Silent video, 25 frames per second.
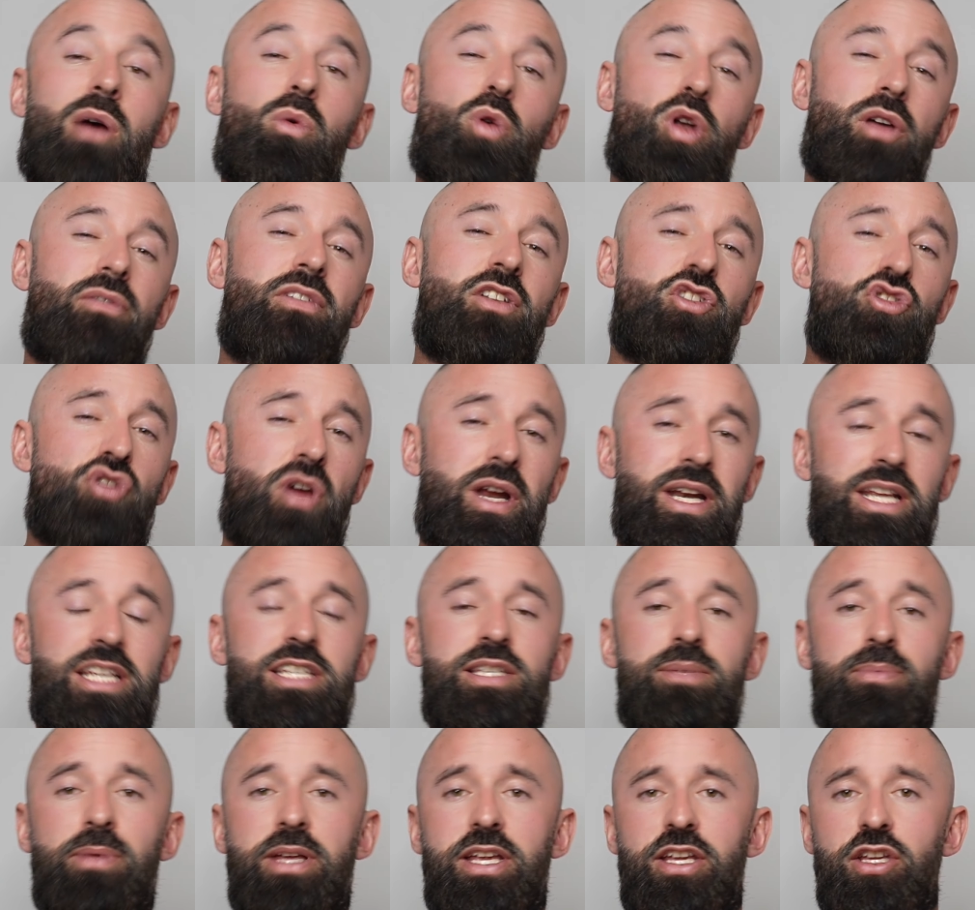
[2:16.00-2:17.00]
whatever training
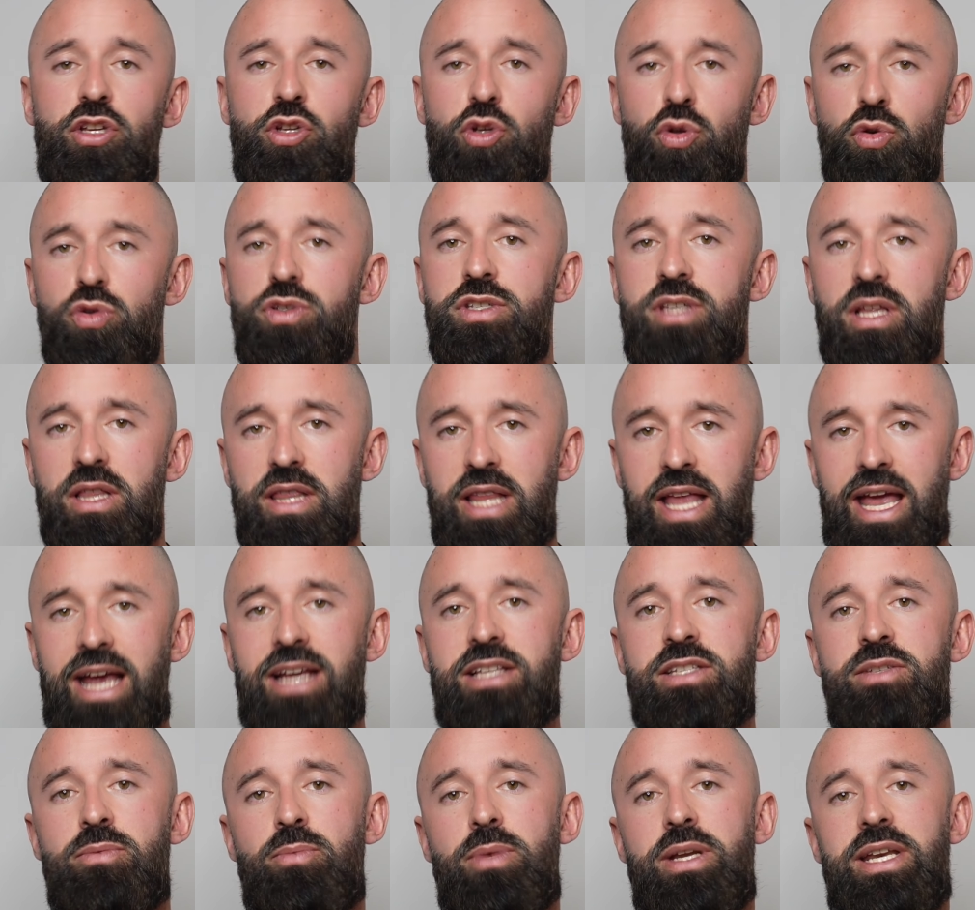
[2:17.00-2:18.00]
split you
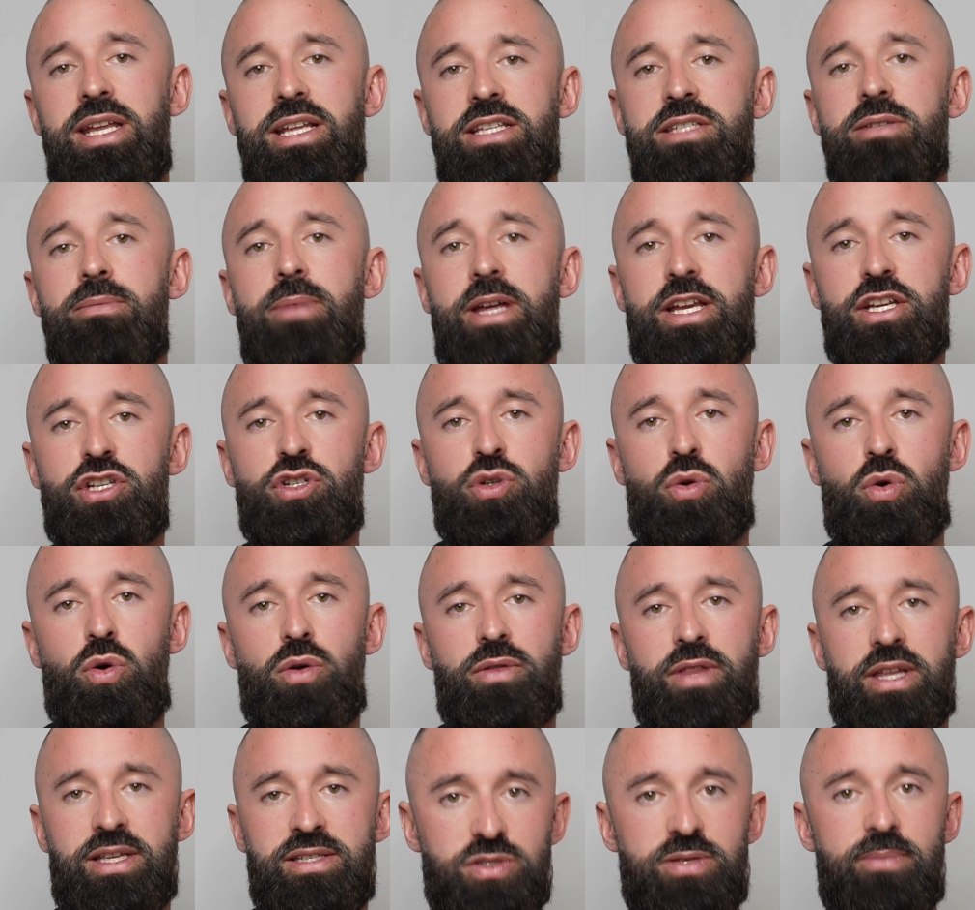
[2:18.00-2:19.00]
select, we need to make
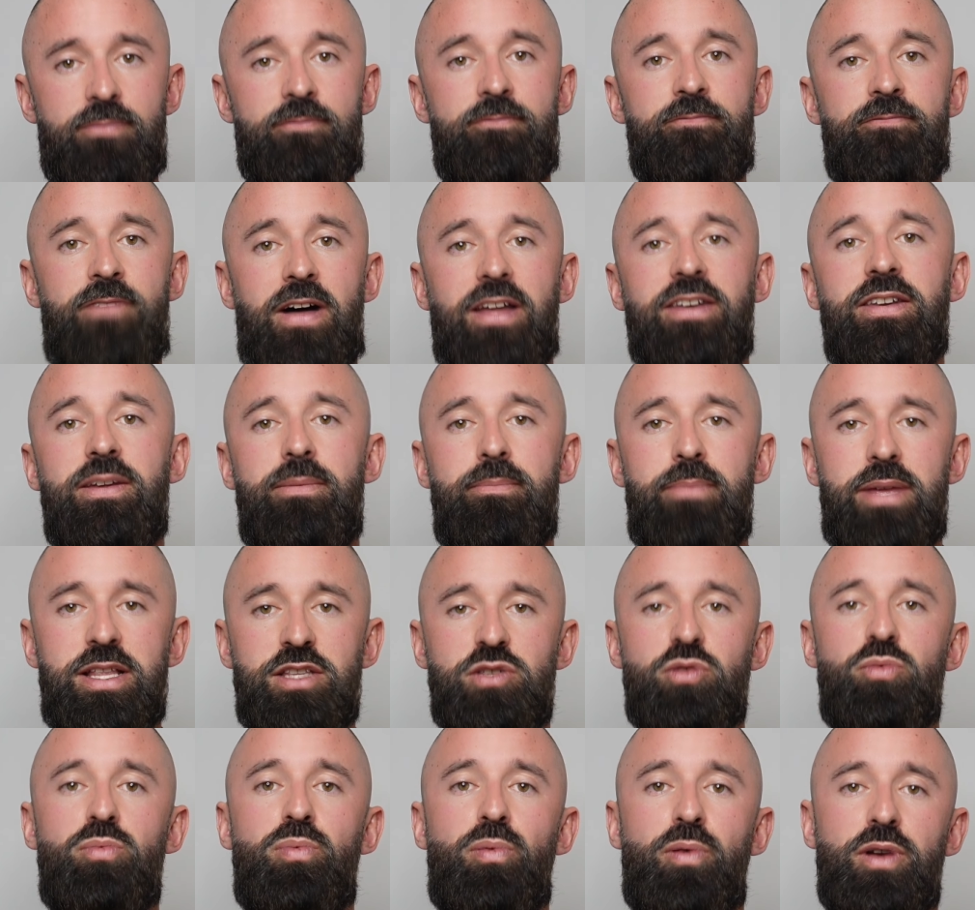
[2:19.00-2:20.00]
sure there's some
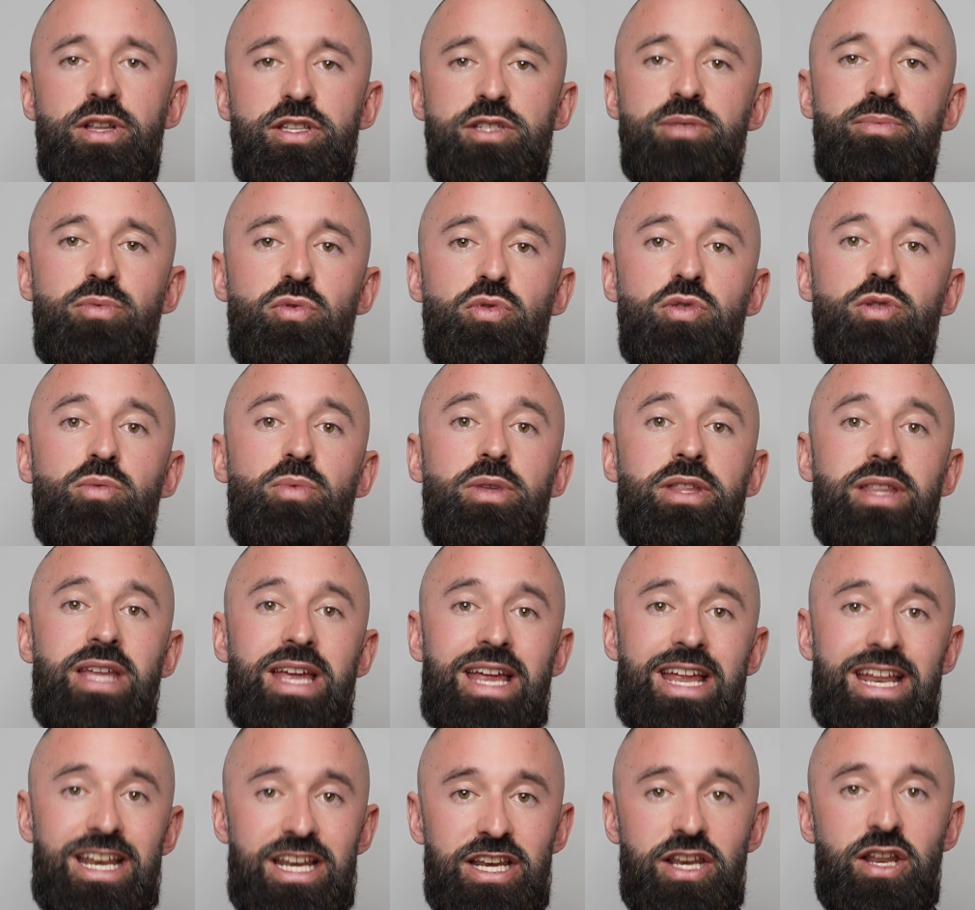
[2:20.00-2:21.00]
fundamental principles
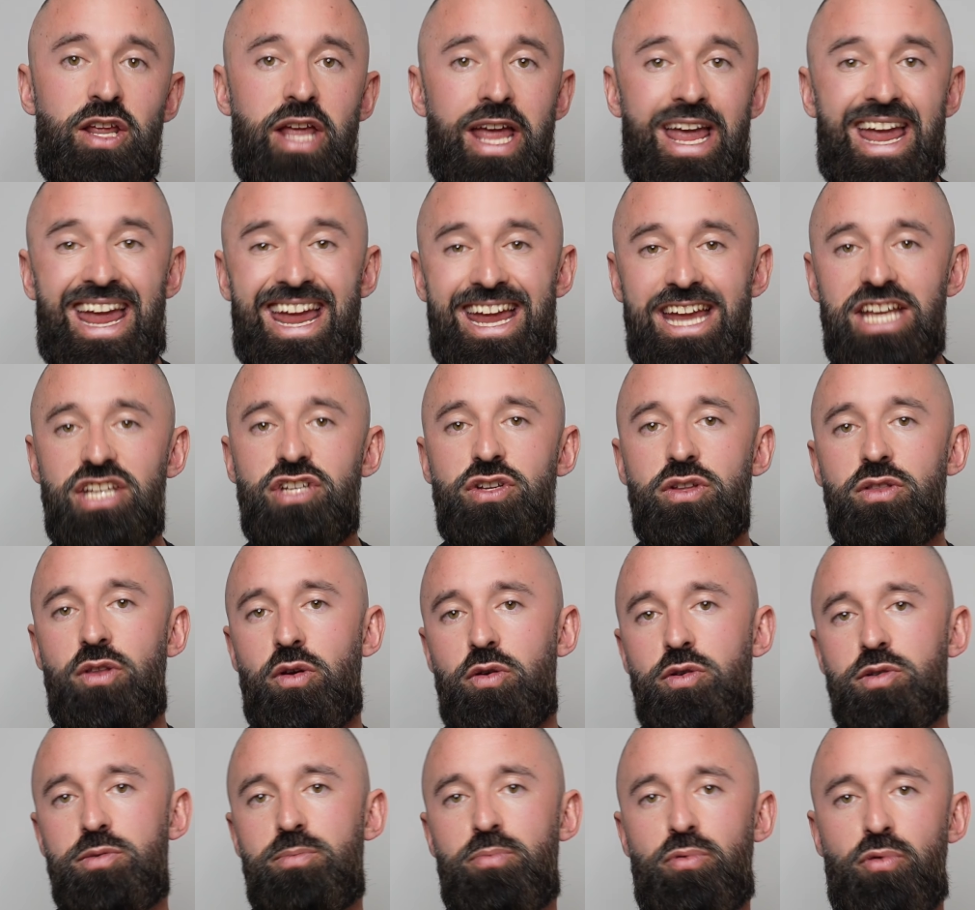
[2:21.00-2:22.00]
within each of
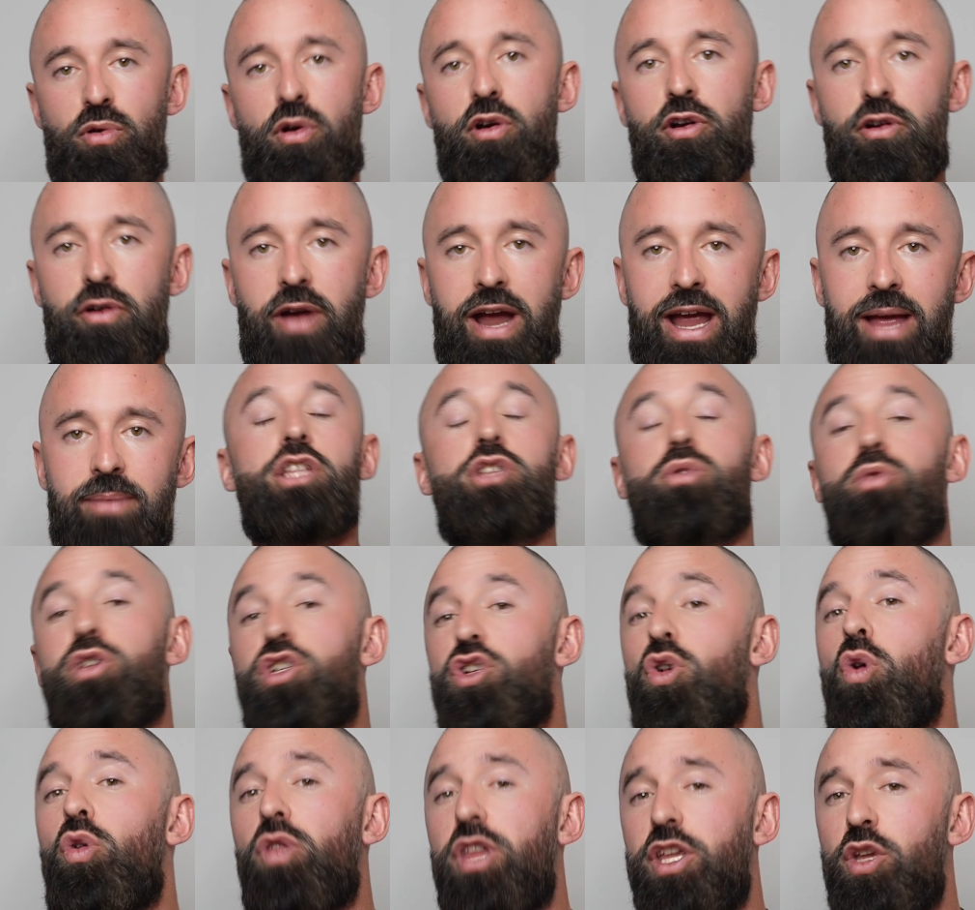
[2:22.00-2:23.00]
those programs to
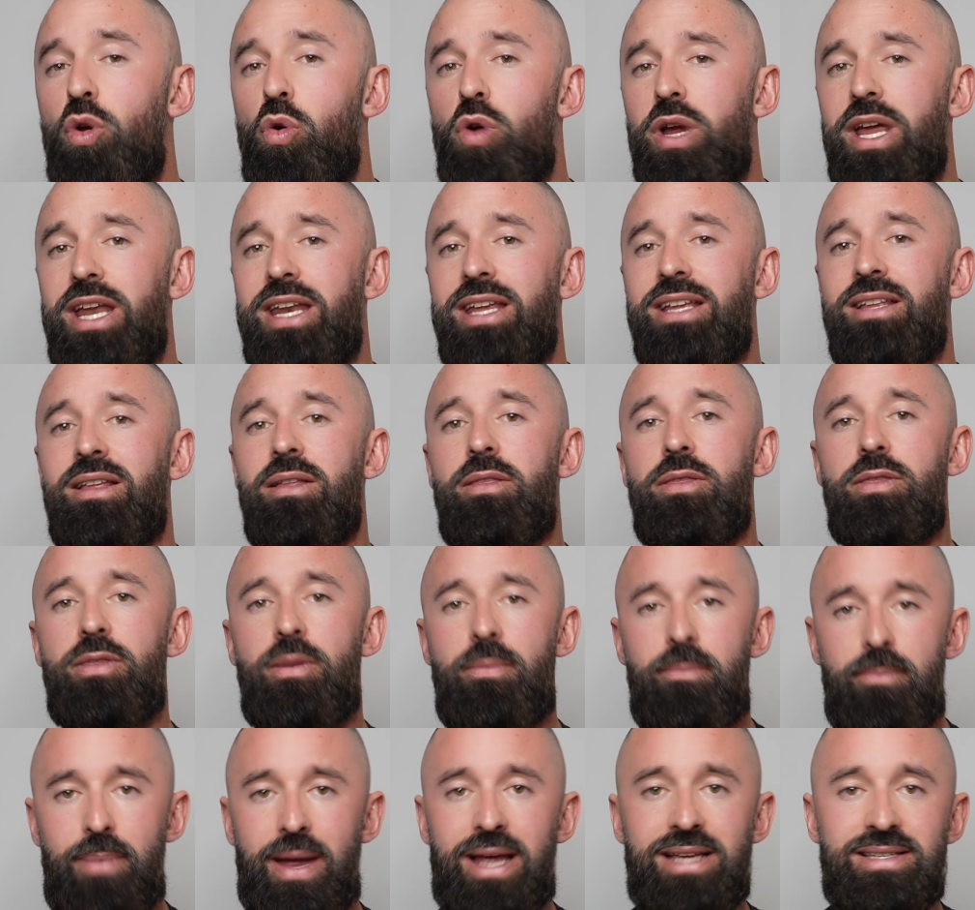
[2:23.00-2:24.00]
ensure that you're getting the
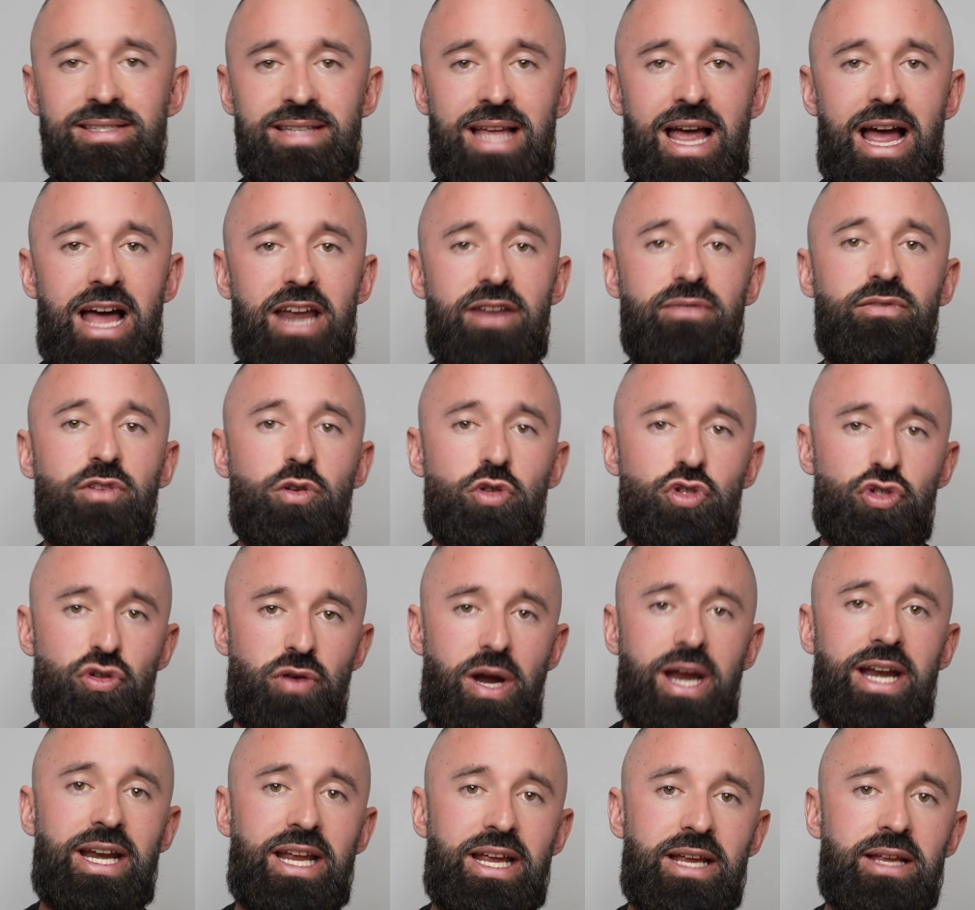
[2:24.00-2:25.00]
best out of your
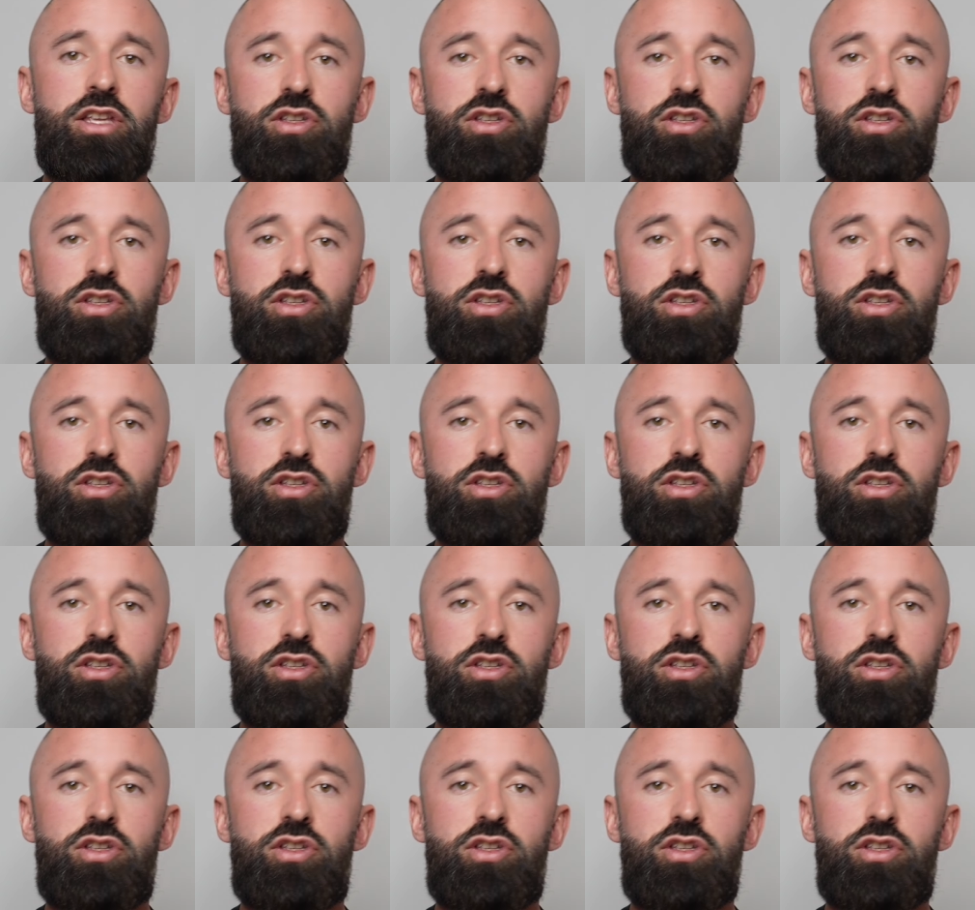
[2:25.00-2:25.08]
training.